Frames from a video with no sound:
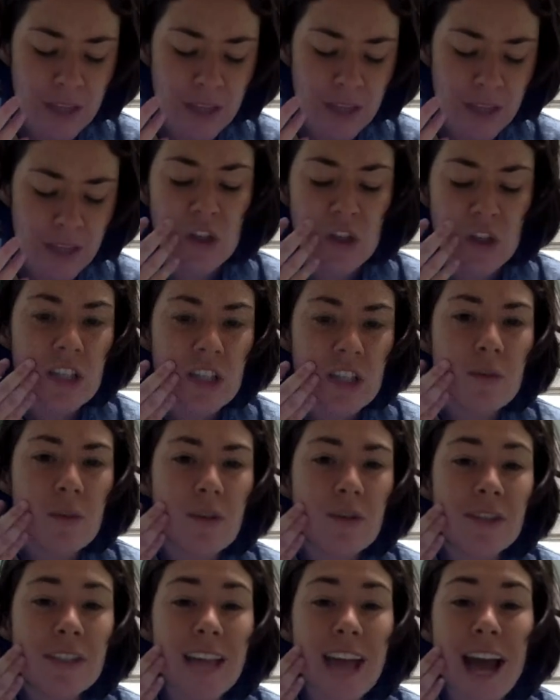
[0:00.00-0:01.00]
were
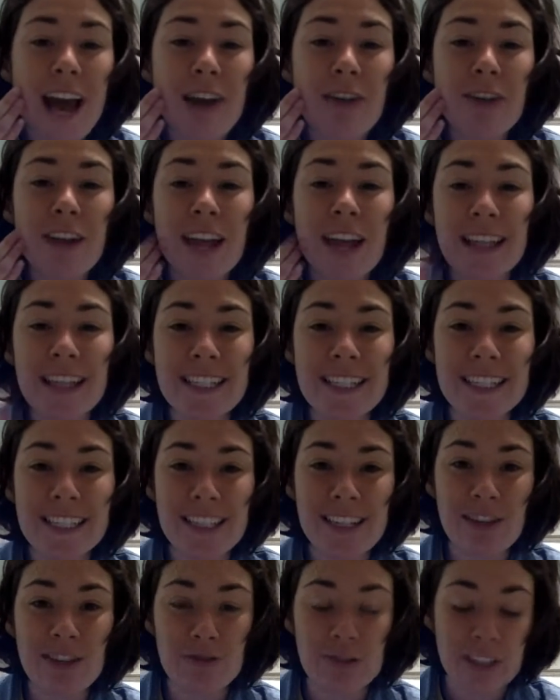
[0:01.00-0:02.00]
smoothed out and
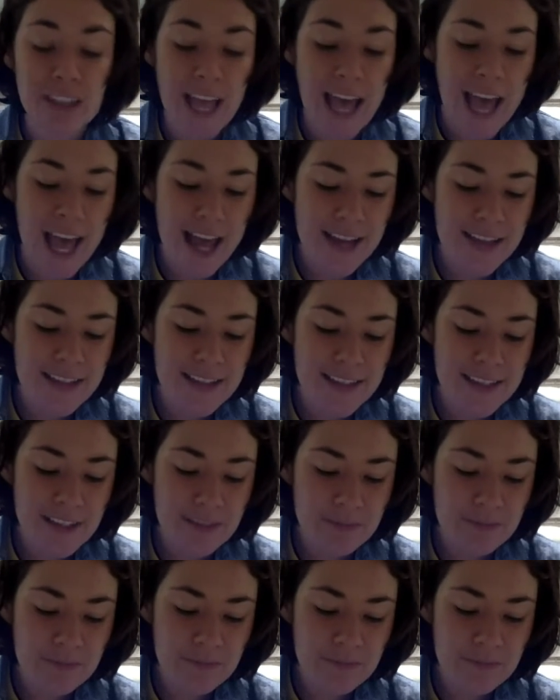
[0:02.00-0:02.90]
still relaxed.